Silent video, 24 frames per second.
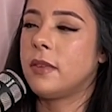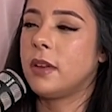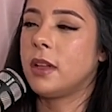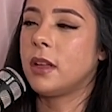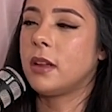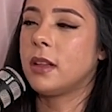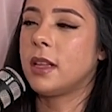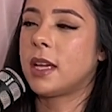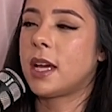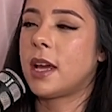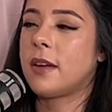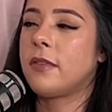You
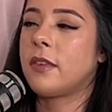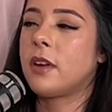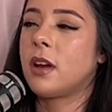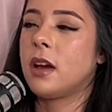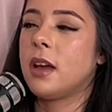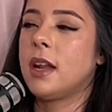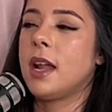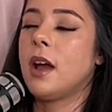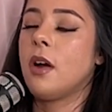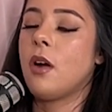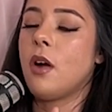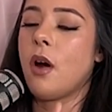know, like I've
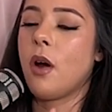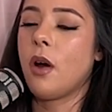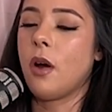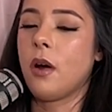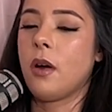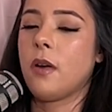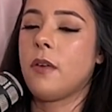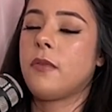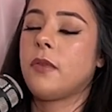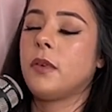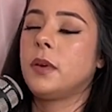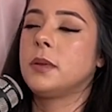cut out
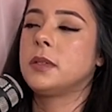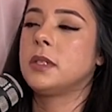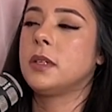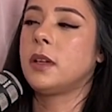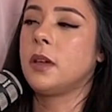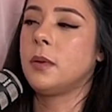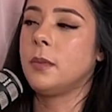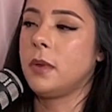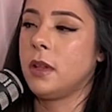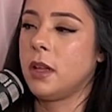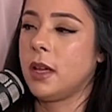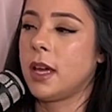all forms of
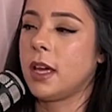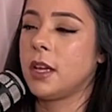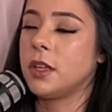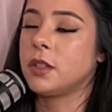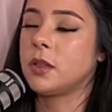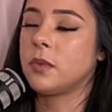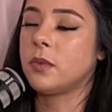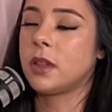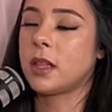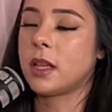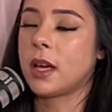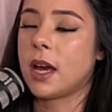
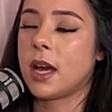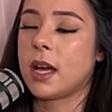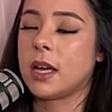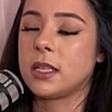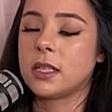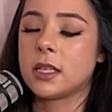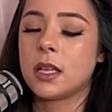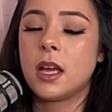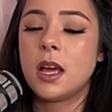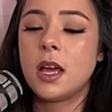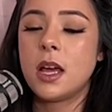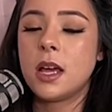communication with
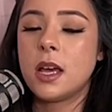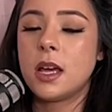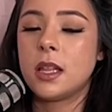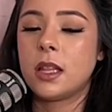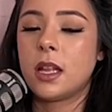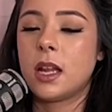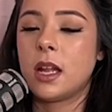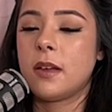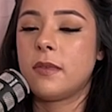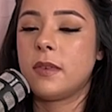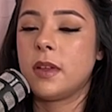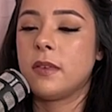guys
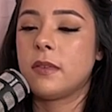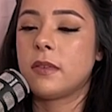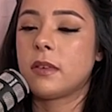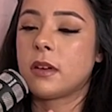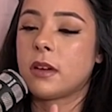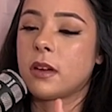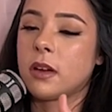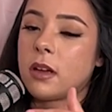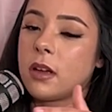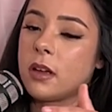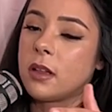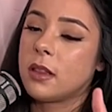that I've
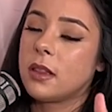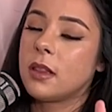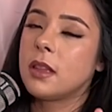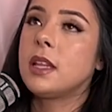either